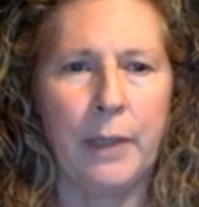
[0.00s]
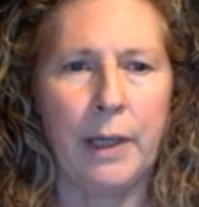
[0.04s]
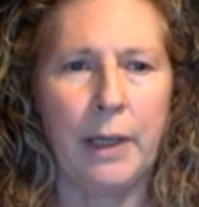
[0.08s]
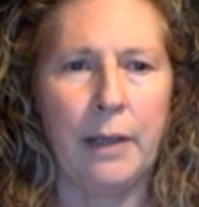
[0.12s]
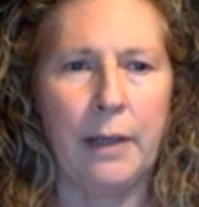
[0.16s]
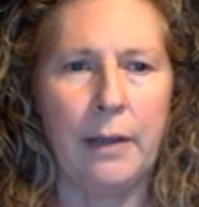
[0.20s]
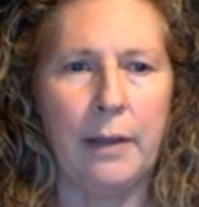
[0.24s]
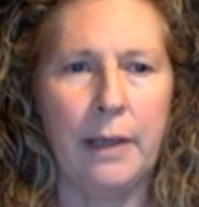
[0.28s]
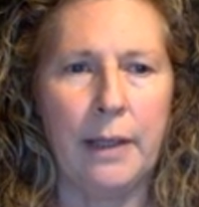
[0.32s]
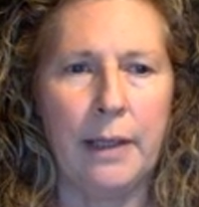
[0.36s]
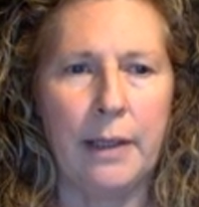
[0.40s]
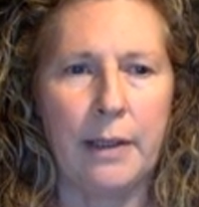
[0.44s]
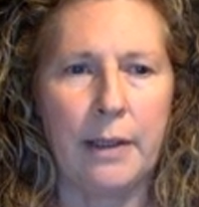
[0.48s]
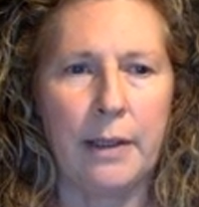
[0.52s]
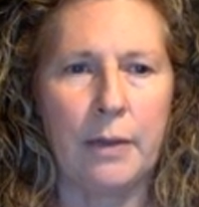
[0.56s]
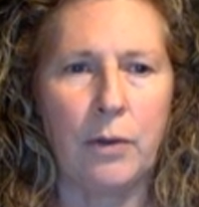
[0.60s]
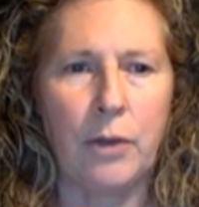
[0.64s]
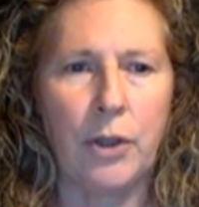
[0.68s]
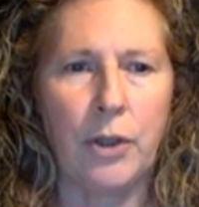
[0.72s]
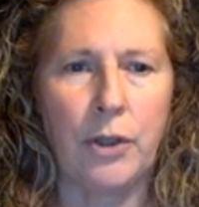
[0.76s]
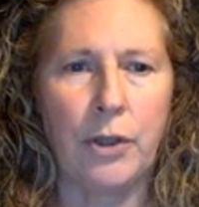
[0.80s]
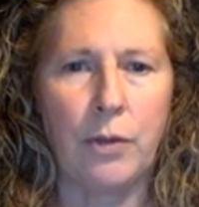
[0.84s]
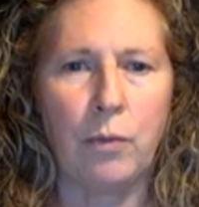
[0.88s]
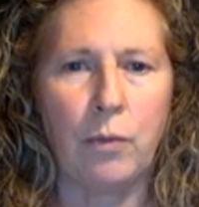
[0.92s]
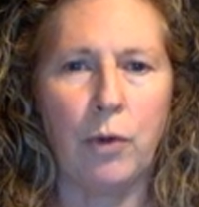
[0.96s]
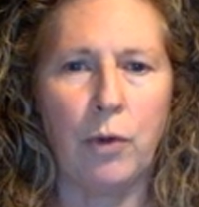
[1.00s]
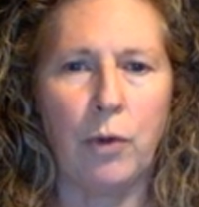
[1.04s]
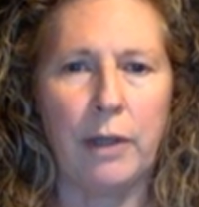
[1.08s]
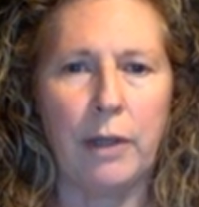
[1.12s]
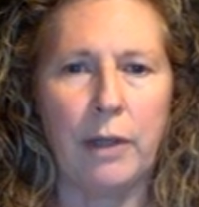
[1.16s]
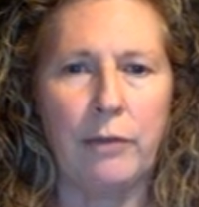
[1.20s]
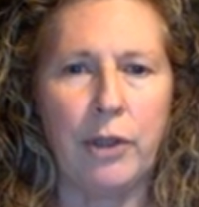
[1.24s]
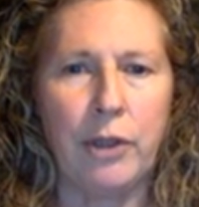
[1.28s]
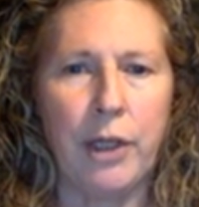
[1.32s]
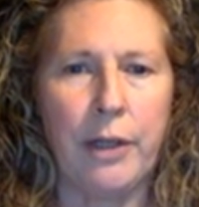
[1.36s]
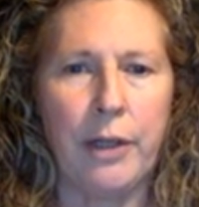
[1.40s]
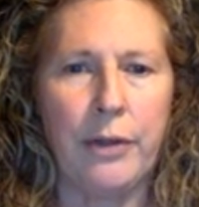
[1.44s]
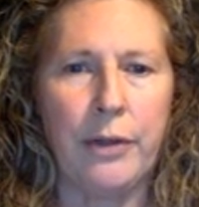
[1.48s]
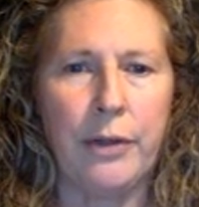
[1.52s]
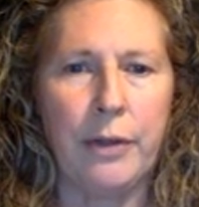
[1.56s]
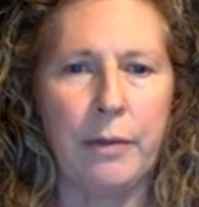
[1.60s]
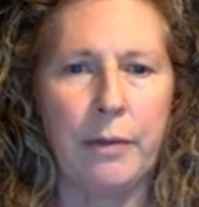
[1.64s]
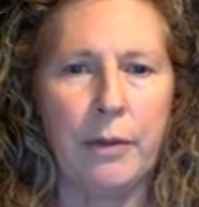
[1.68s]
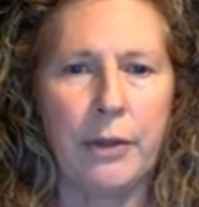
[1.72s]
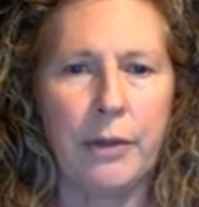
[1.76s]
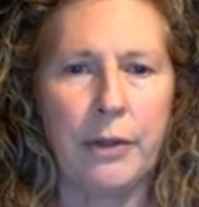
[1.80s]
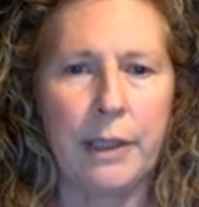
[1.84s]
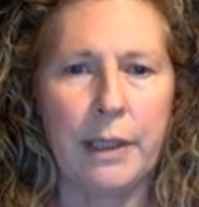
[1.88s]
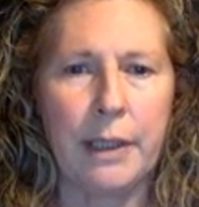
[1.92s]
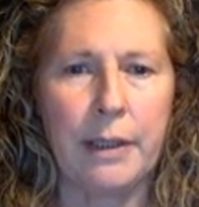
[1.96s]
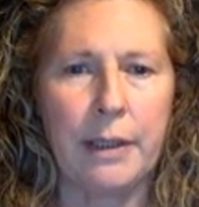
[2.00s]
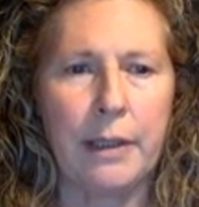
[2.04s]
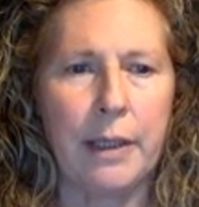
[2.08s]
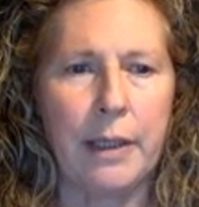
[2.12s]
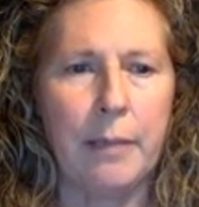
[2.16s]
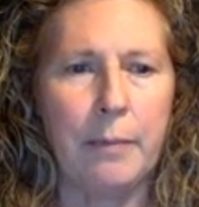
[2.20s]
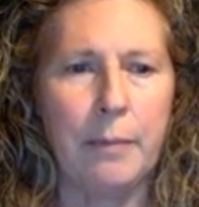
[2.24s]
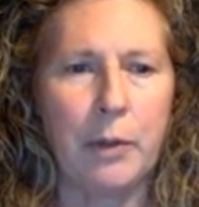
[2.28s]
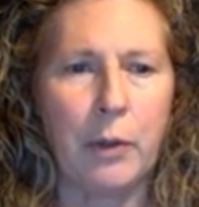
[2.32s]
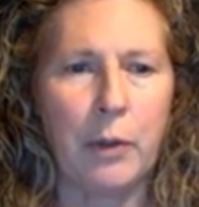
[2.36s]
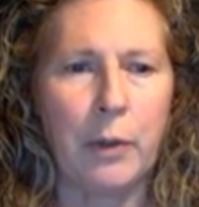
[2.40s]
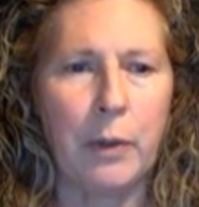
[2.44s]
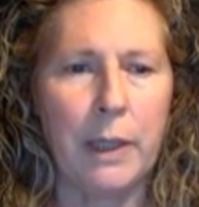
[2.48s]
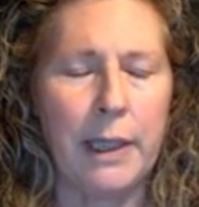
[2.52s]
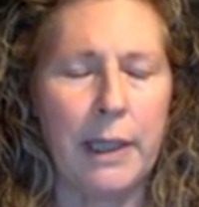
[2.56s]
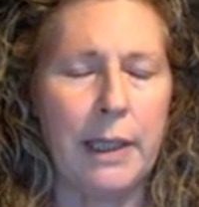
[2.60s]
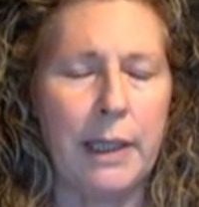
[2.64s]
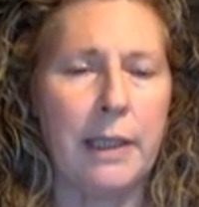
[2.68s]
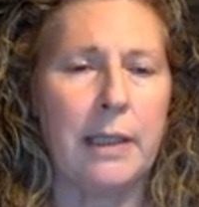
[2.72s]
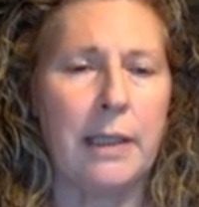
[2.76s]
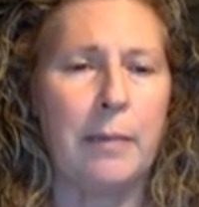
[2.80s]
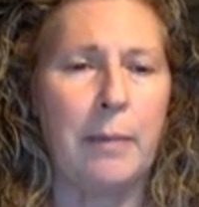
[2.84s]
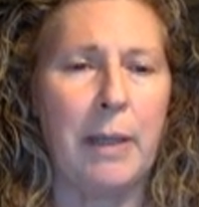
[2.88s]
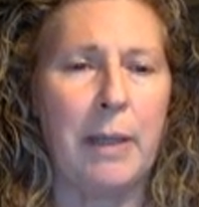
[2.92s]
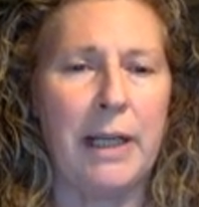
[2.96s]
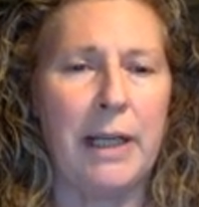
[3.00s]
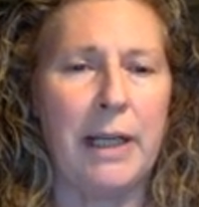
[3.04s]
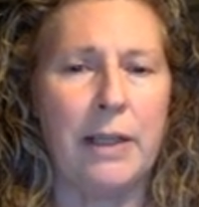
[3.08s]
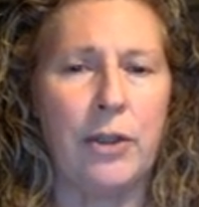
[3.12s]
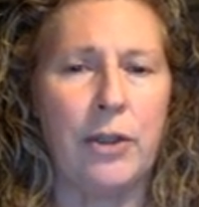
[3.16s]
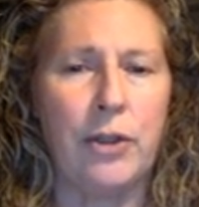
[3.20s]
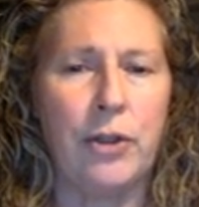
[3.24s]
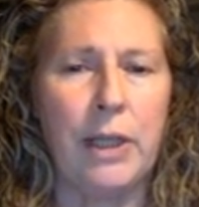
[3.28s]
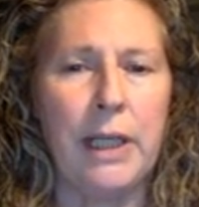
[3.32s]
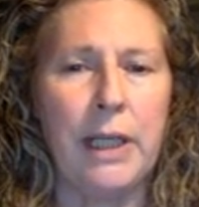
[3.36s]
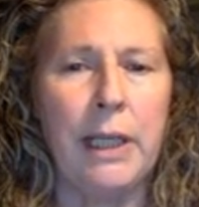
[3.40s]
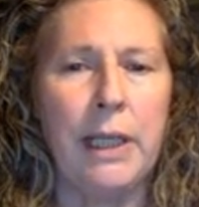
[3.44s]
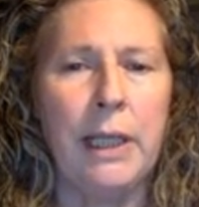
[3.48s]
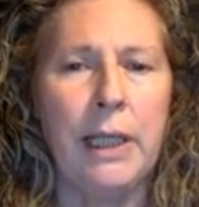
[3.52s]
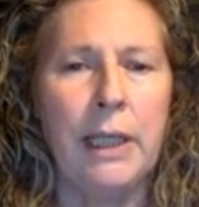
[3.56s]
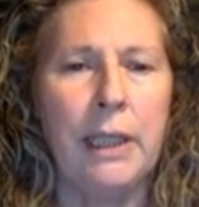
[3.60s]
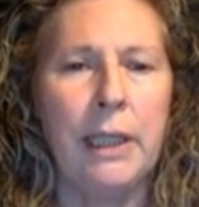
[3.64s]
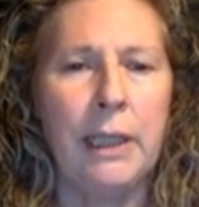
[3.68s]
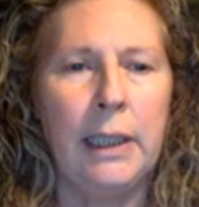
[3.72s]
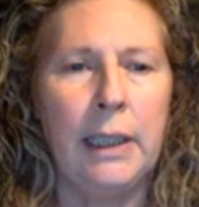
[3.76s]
And that's just what I've chosen because that seems quite explanatory.